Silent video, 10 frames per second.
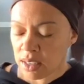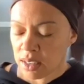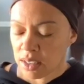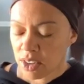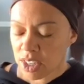
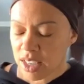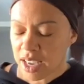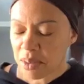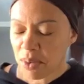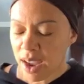you can
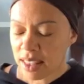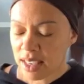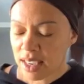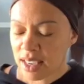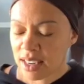take a breath
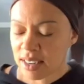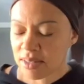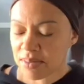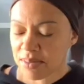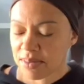in,
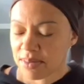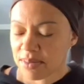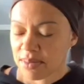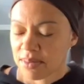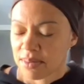
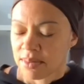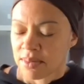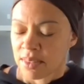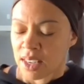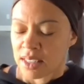
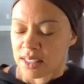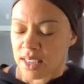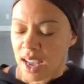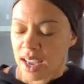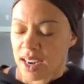
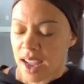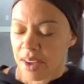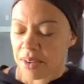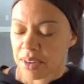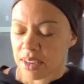sigh it out,